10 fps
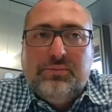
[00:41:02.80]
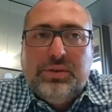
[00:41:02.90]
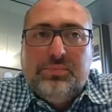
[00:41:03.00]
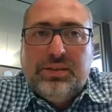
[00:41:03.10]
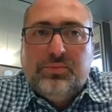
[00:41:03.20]

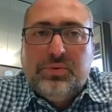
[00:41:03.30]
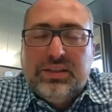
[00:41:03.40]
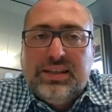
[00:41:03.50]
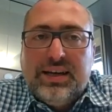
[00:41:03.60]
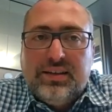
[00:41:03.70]
we built
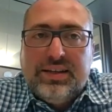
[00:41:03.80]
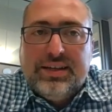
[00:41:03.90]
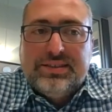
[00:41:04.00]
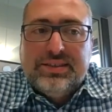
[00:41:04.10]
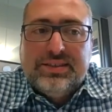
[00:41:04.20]
within the
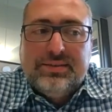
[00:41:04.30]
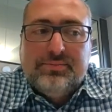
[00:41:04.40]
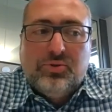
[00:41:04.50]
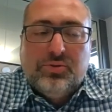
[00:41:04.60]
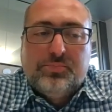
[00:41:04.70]
healthcare
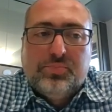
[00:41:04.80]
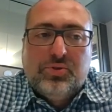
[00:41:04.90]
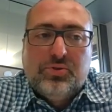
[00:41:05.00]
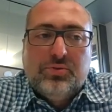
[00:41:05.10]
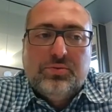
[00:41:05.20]
system
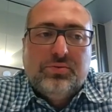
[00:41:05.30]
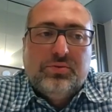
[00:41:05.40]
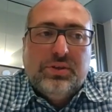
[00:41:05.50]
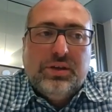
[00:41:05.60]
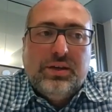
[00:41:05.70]

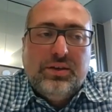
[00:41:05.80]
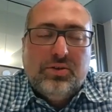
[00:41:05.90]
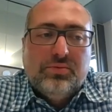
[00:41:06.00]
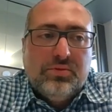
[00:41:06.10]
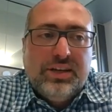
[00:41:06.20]
to you
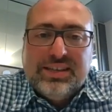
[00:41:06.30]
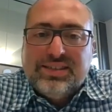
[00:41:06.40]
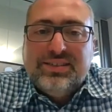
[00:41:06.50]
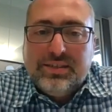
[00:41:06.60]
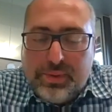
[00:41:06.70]
know,
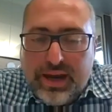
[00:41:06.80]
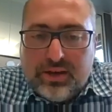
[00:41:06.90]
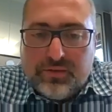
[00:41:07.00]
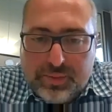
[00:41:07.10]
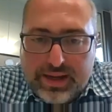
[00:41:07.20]
lessen the
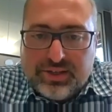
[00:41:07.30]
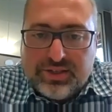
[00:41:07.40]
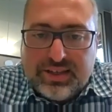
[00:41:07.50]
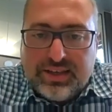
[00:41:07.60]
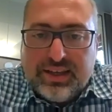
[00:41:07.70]
pain of
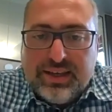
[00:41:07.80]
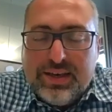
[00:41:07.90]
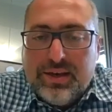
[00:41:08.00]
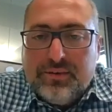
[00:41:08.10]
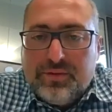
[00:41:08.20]
patients. I think
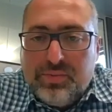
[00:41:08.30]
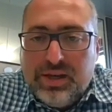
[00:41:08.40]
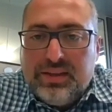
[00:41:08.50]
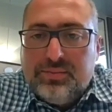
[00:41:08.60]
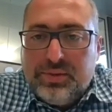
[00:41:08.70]
for
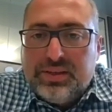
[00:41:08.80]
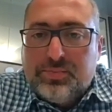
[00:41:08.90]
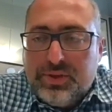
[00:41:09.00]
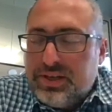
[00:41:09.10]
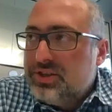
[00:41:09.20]
me the
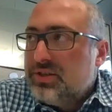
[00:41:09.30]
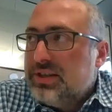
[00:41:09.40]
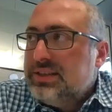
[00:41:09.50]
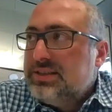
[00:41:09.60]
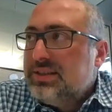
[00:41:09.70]
biggest picture
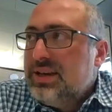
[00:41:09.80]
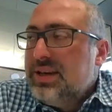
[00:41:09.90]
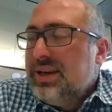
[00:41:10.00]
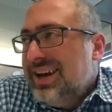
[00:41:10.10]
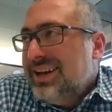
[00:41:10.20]
is,
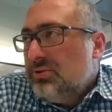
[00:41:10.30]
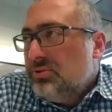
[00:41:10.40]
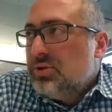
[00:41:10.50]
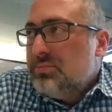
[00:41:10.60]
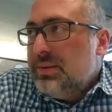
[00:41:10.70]
and
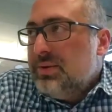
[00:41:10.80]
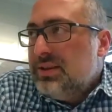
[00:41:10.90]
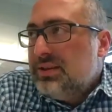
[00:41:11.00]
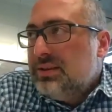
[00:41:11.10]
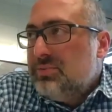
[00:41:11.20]
also maybe
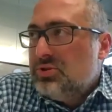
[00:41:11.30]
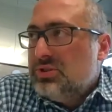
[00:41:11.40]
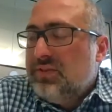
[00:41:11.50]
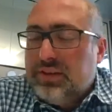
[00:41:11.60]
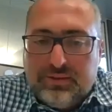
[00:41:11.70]
the most
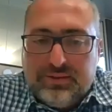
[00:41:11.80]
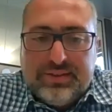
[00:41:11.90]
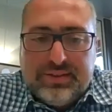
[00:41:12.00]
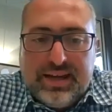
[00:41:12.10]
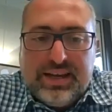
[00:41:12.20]
difficult
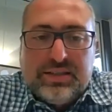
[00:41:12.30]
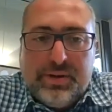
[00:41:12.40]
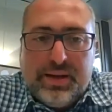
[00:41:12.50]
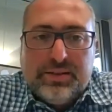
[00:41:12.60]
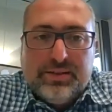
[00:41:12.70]

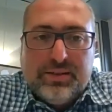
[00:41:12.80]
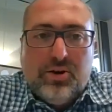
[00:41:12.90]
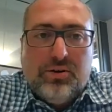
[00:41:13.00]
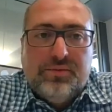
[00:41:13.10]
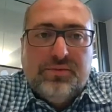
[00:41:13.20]
aspect
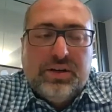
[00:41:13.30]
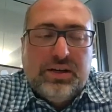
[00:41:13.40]
of